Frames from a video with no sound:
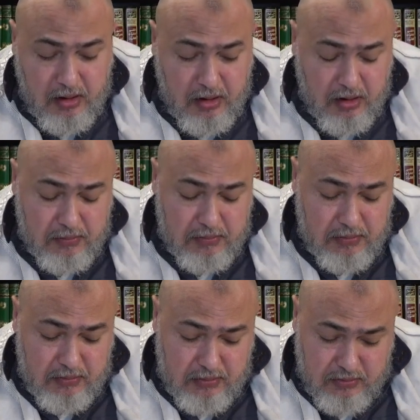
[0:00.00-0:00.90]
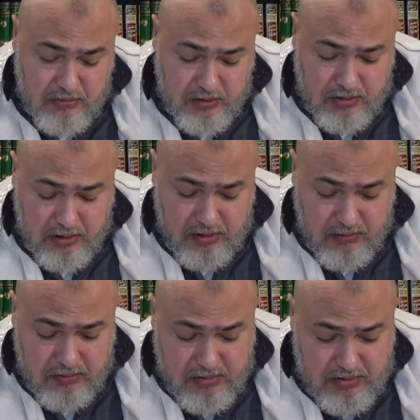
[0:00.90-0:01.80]
What I
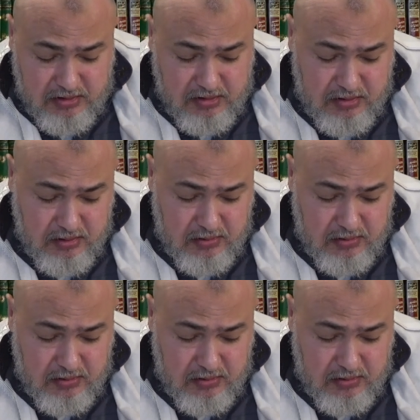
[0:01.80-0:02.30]
was just